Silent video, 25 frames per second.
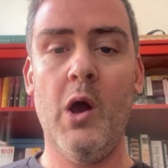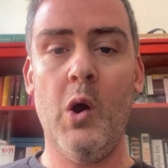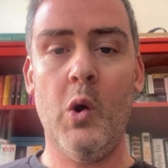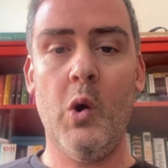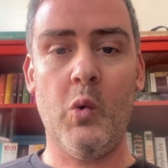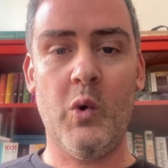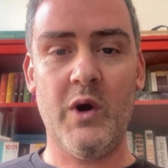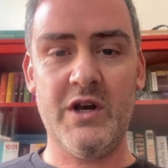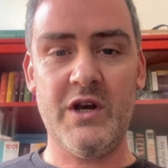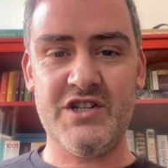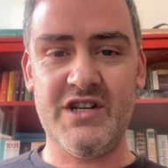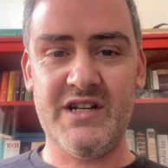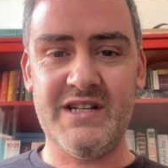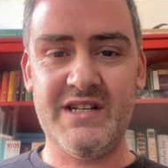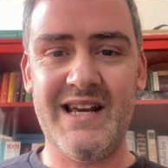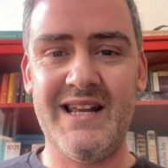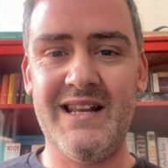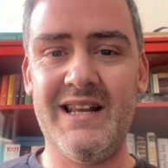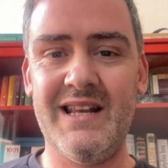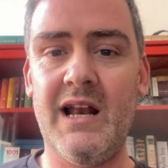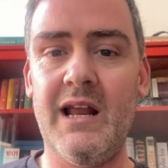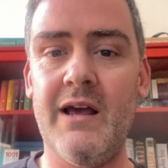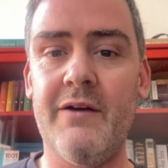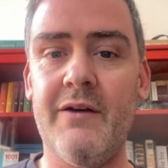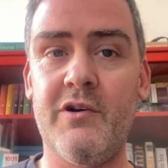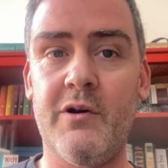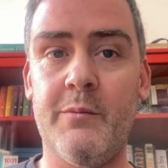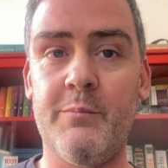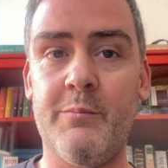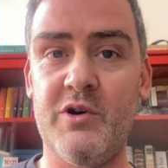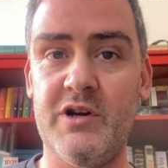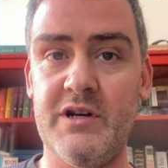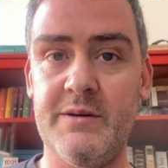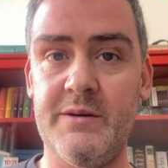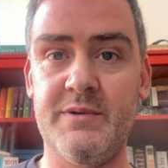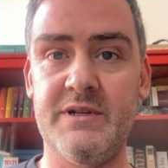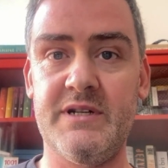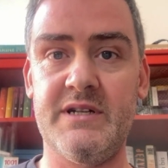Question 10 and 11 are
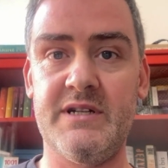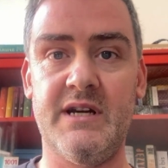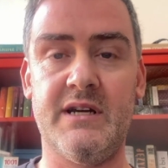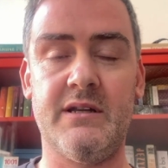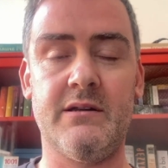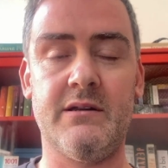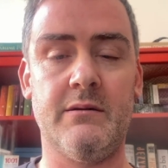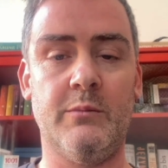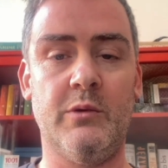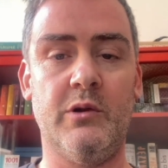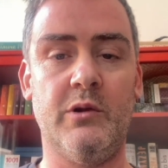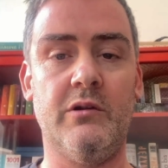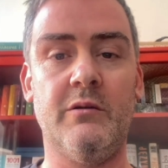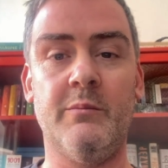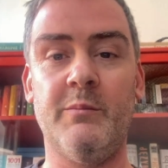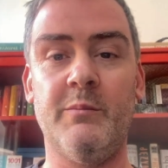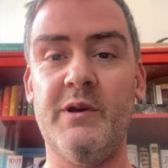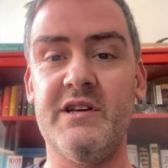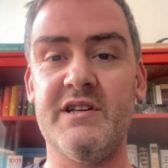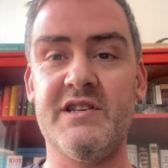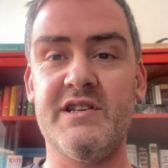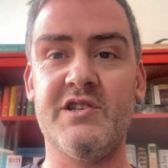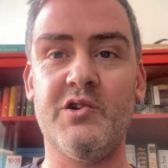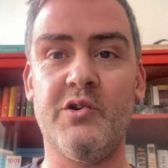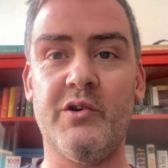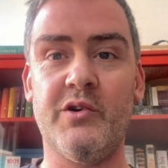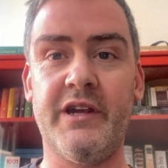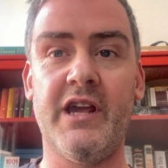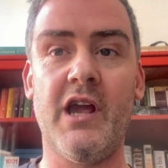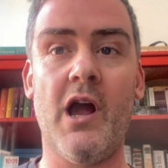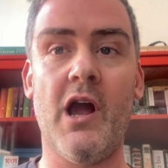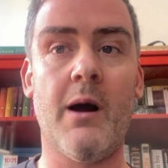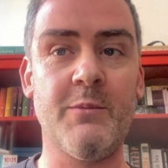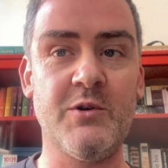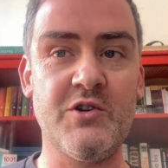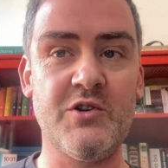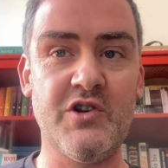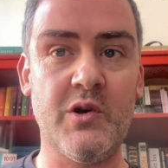pretty predictable. There'll be a
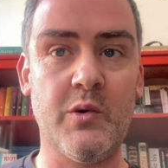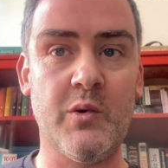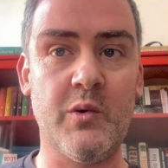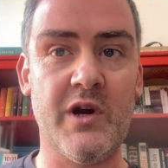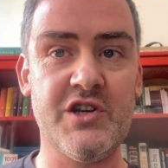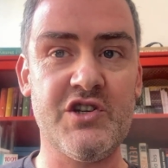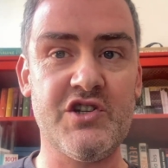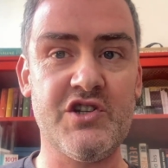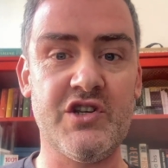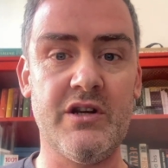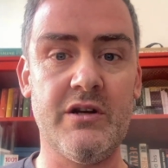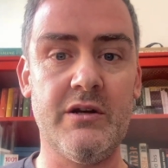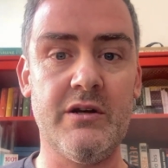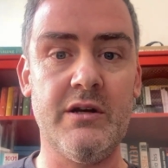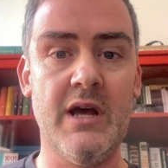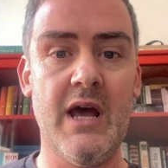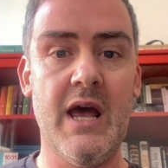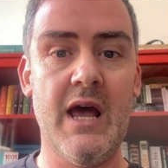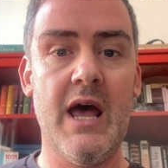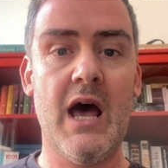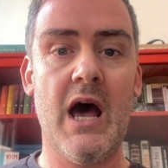stoichiometry question.